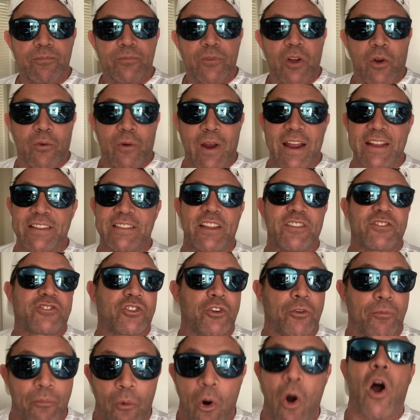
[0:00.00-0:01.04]
all right? And then
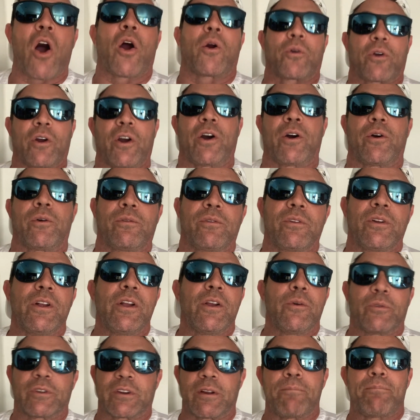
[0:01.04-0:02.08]
tomorrow,
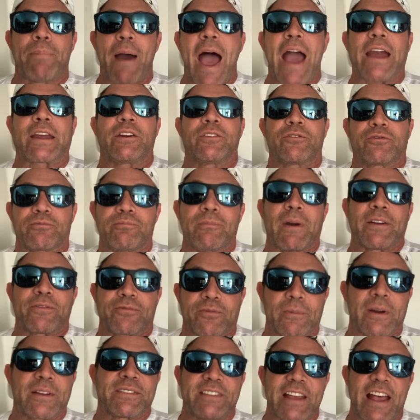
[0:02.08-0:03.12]
when I'm back in my,
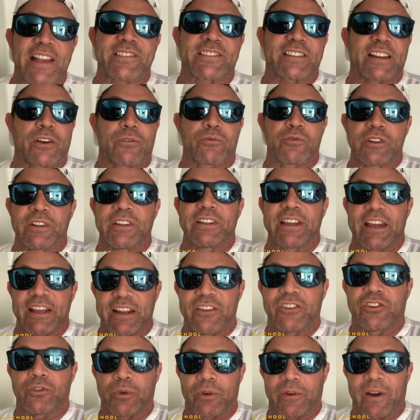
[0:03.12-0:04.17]
from my desk and I really get
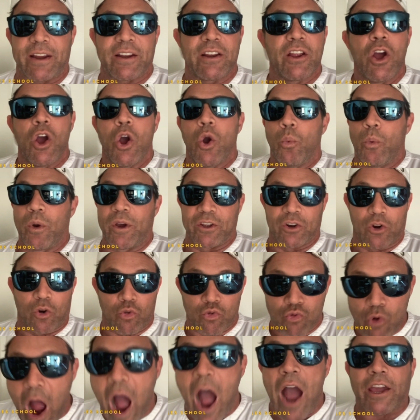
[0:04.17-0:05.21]
into it, right, we're going to
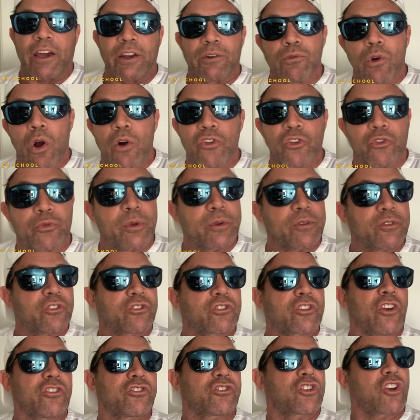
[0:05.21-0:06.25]
rock and roll this week,
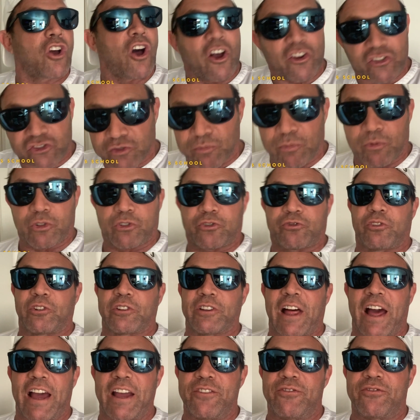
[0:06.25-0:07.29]
discuss customers for
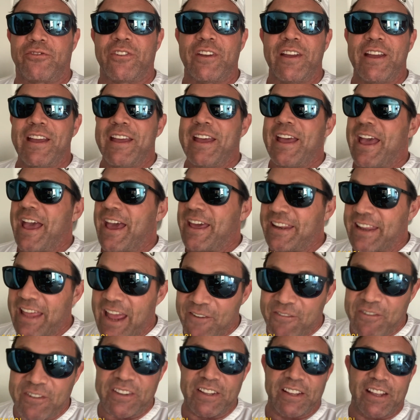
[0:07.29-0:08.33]
life and
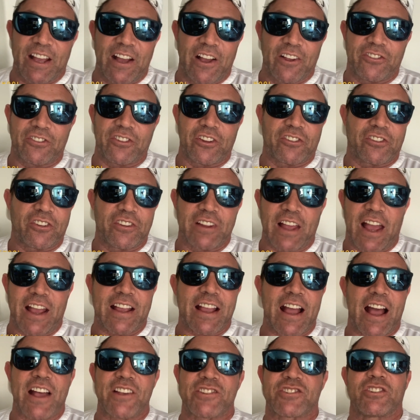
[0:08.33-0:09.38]
everything else. Listen,
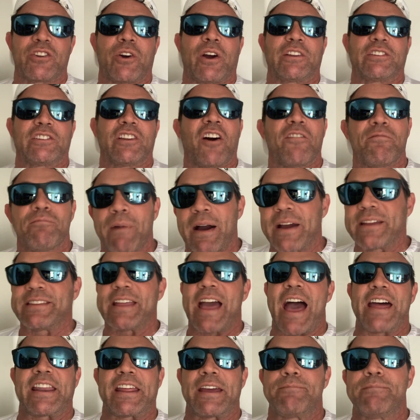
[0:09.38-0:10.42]
guys, you know, I love my
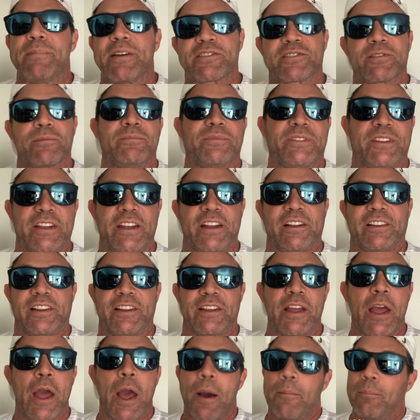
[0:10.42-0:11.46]
dad. I miss him
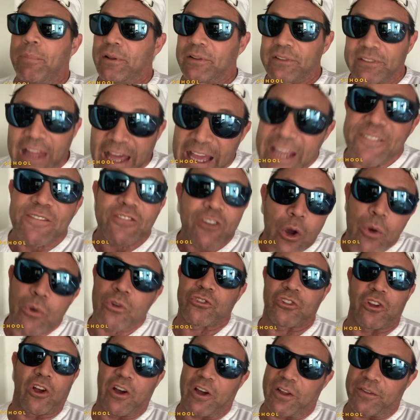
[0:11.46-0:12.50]
dearly, but life
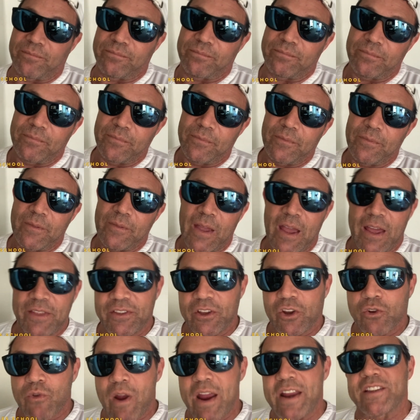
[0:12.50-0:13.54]
goes on. And
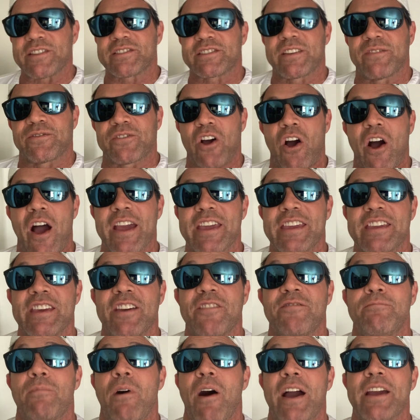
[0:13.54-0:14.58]
the greatest gift I can
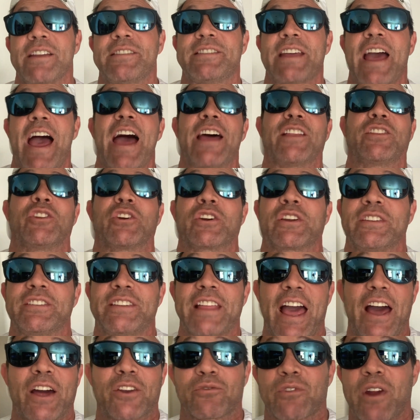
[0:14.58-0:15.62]
give my dad looking
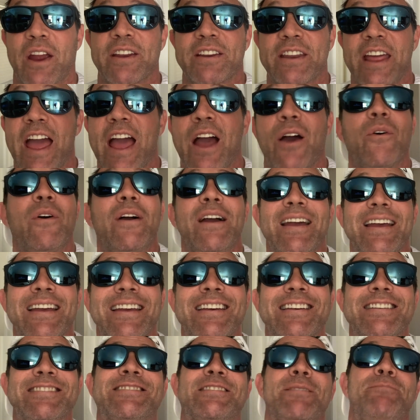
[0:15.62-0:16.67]
down right now
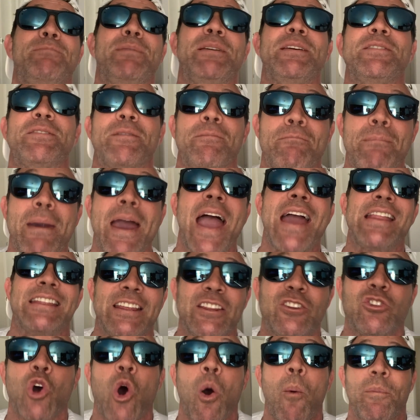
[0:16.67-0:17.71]
is to be the man
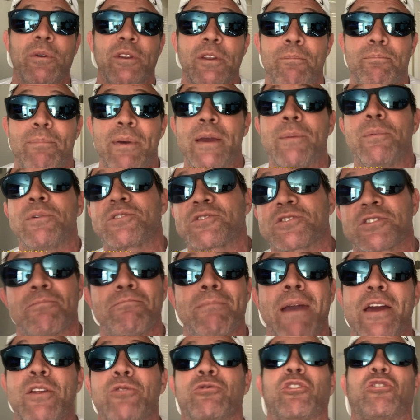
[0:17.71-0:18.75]
he taught me to be, which is a
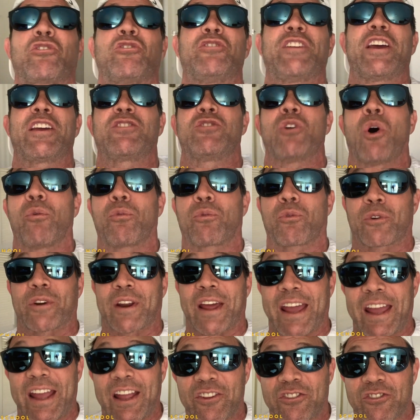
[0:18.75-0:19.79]
man who doesn't take no for an
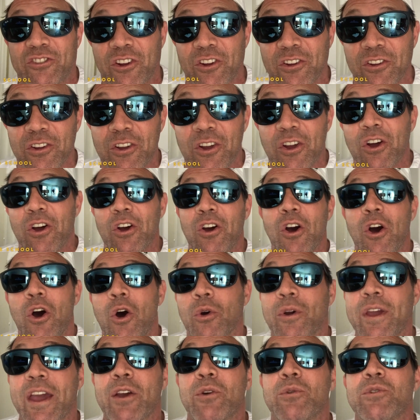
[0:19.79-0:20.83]
answer,
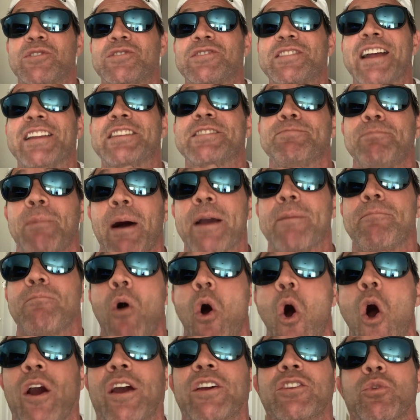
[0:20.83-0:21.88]
okay, who sets my
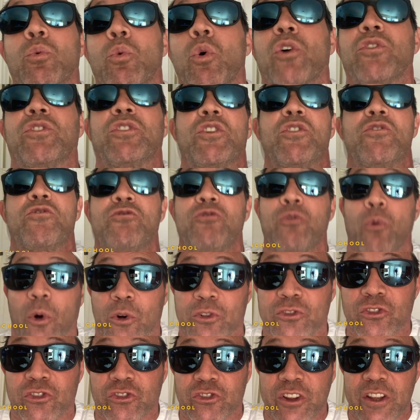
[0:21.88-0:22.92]
mark in the world and
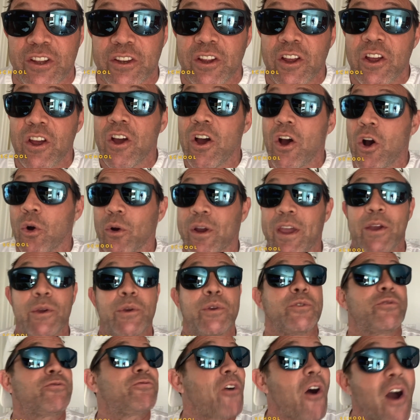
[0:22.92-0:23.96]
enforces it, okay,
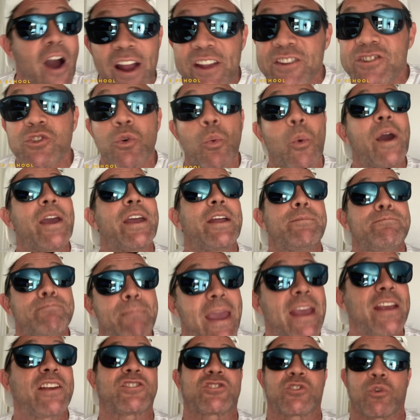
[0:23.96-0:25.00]
who finds a way and
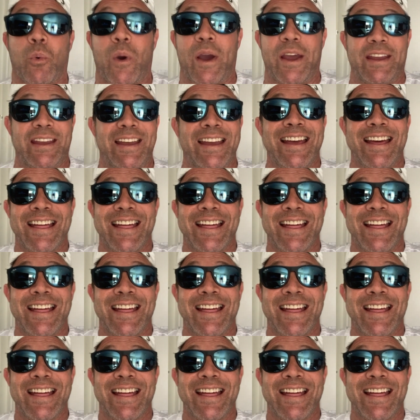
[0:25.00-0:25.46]
makes a way.